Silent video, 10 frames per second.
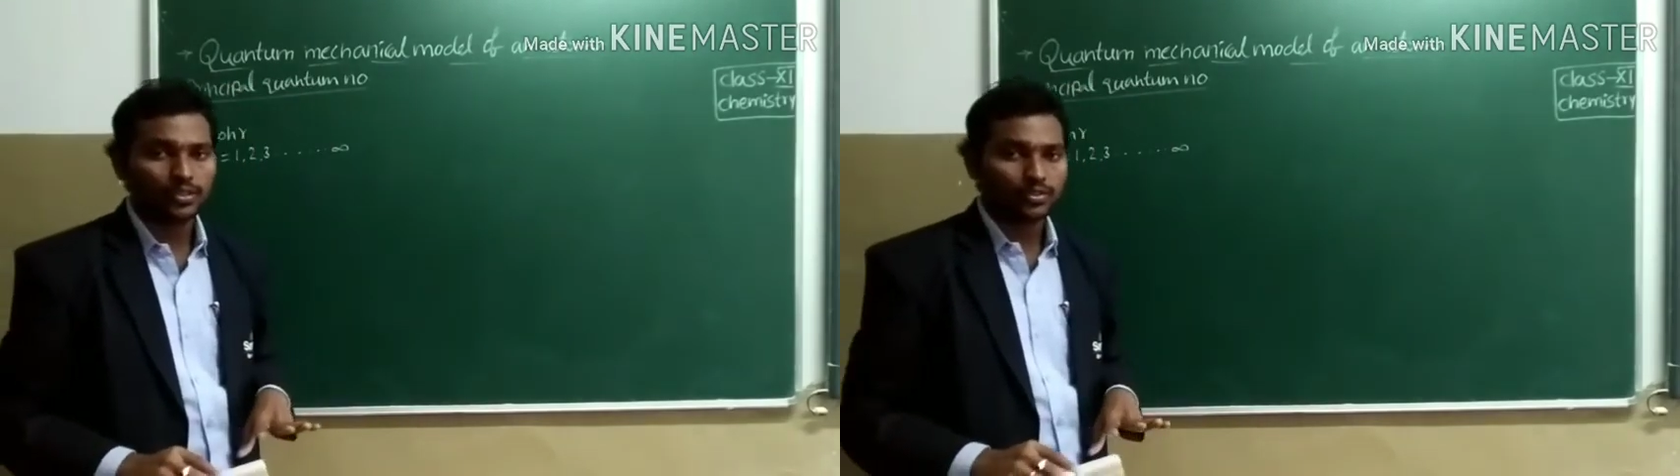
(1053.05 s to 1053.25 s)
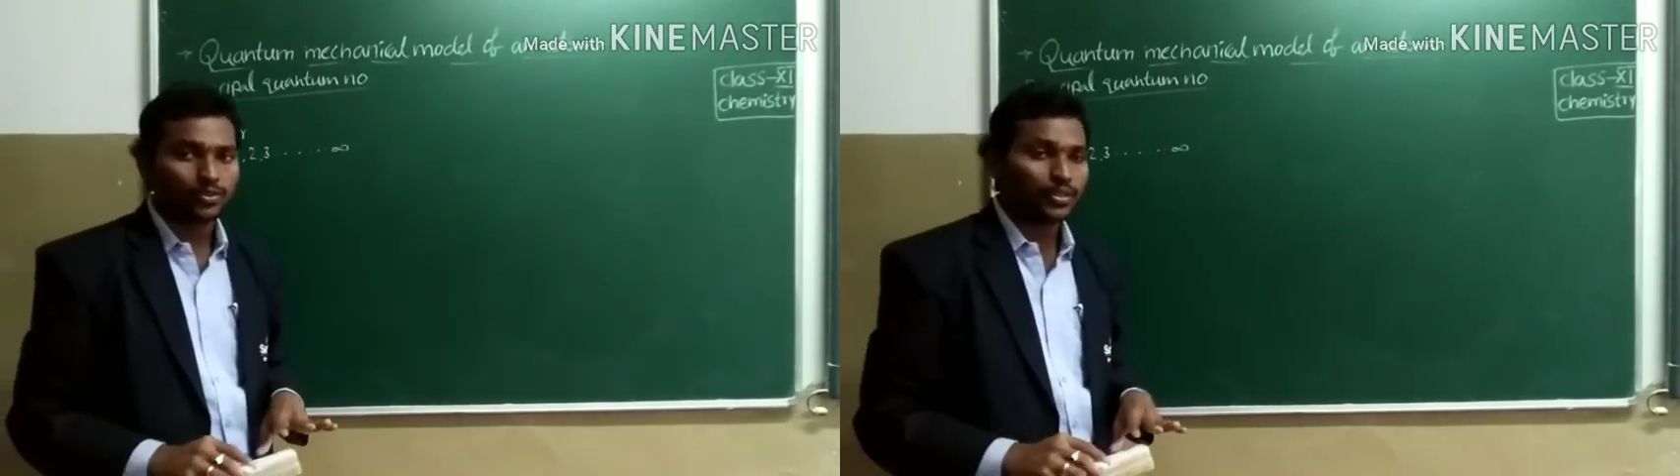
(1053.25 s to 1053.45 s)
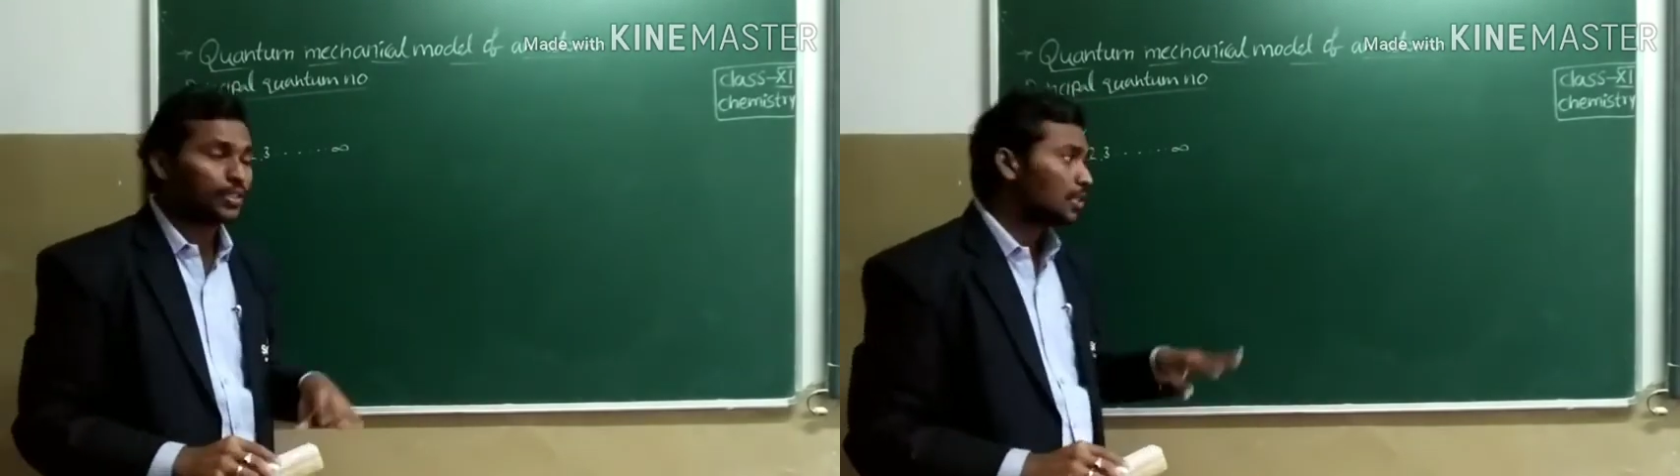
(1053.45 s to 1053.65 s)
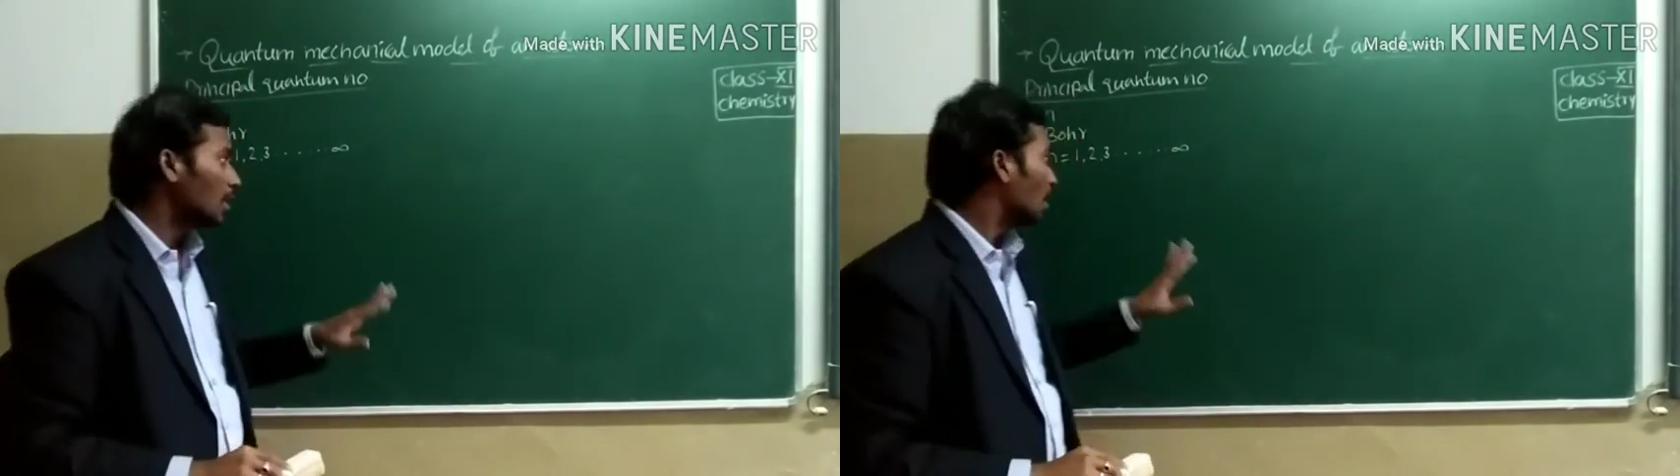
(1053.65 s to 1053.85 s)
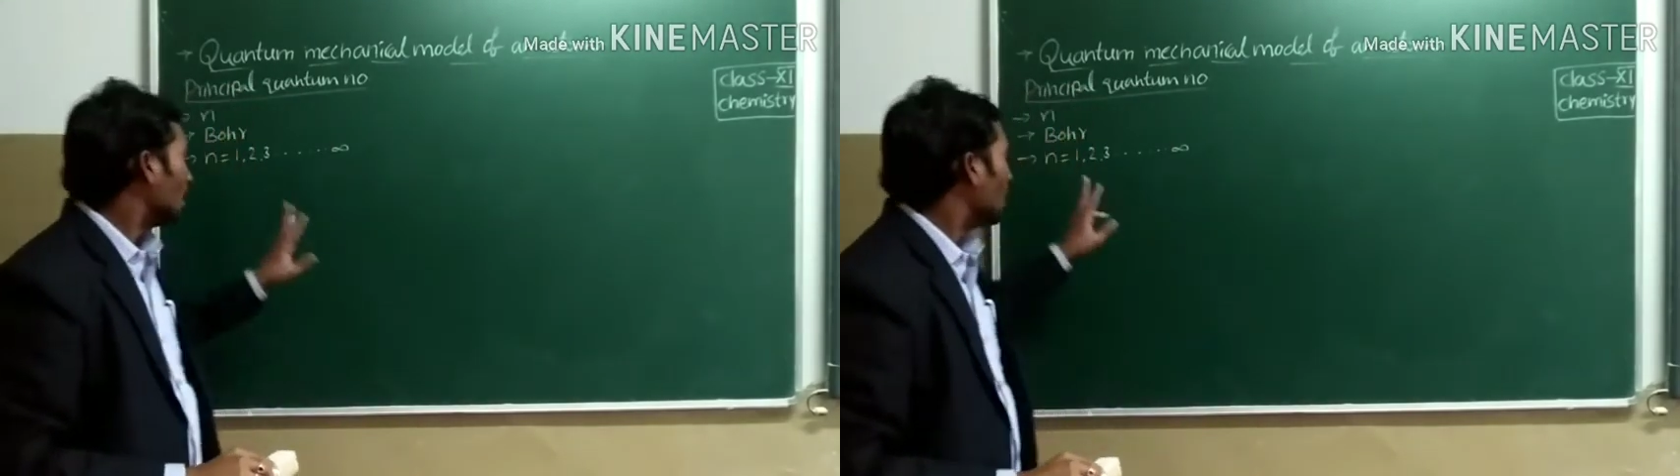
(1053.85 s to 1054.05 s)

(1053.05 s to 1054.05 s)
So that